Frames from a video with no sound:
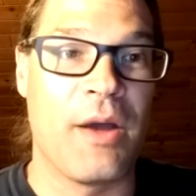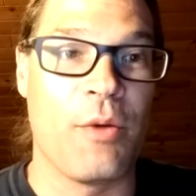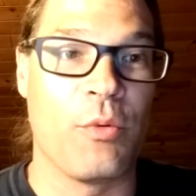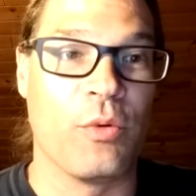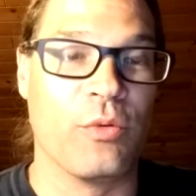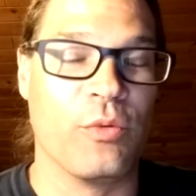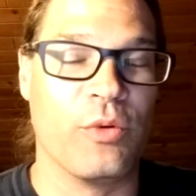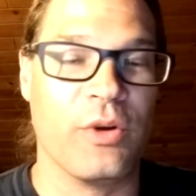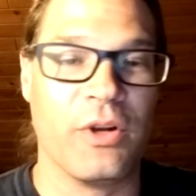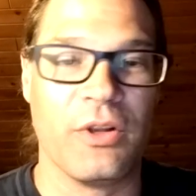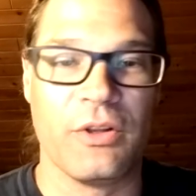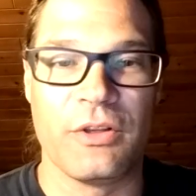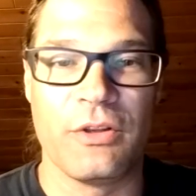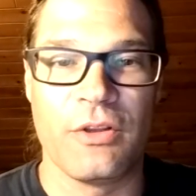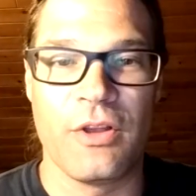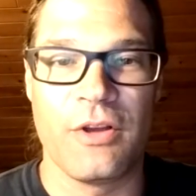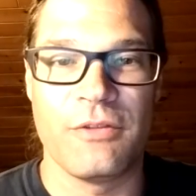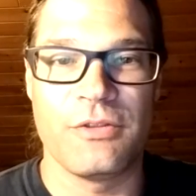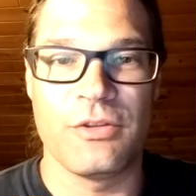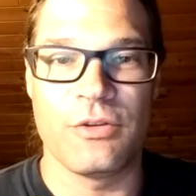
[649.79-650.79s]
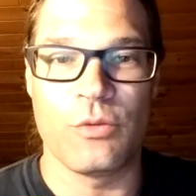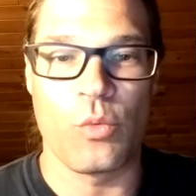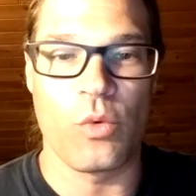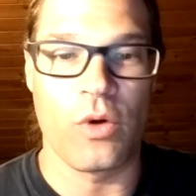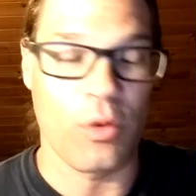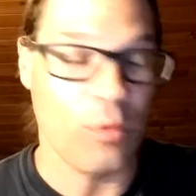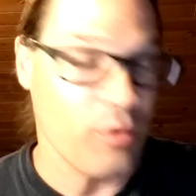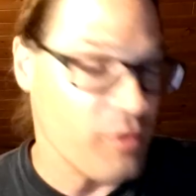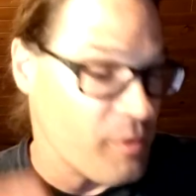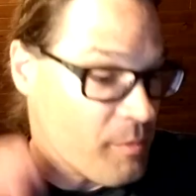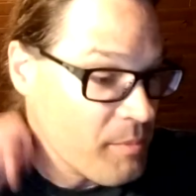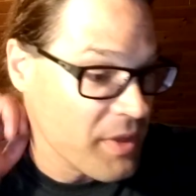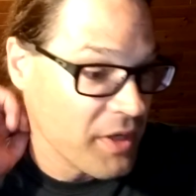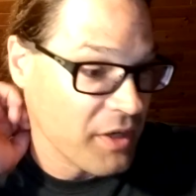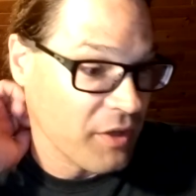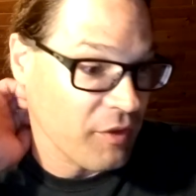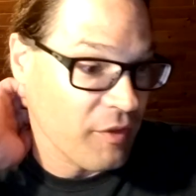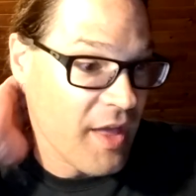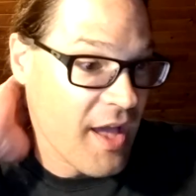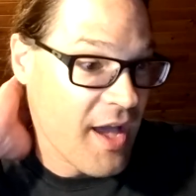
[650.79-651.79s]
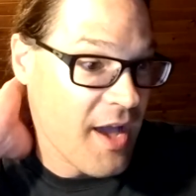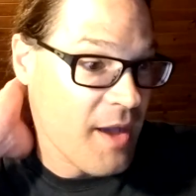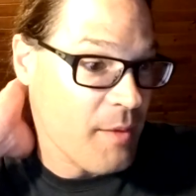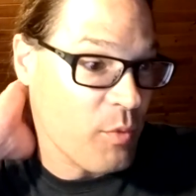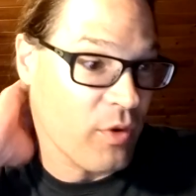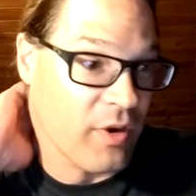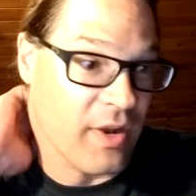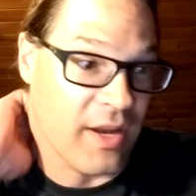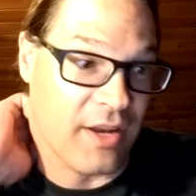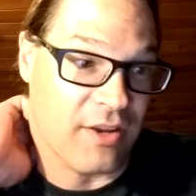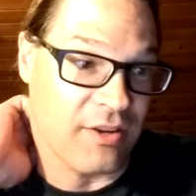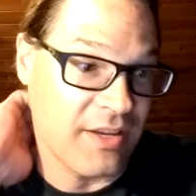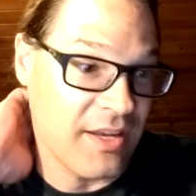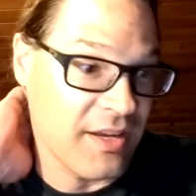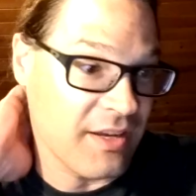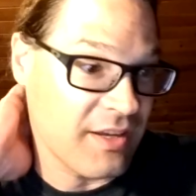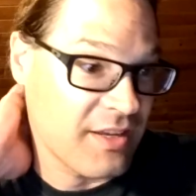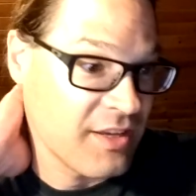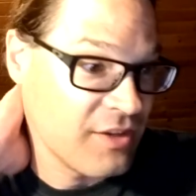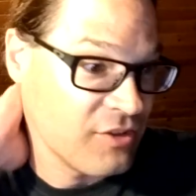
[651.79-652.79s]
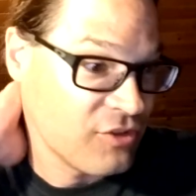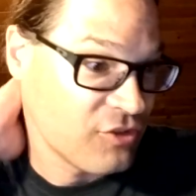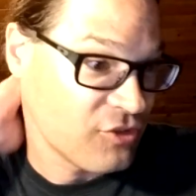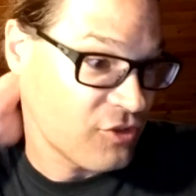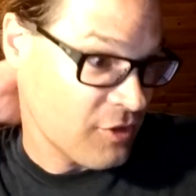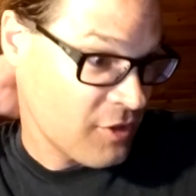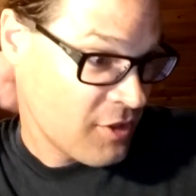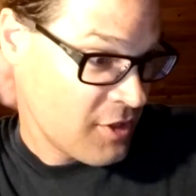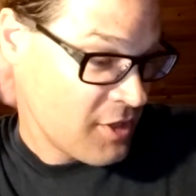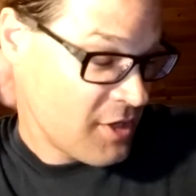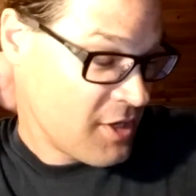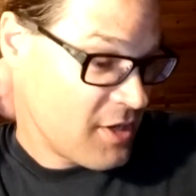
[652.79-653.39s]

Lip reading: I would really love to work with a MIDI lab where I could get kids to,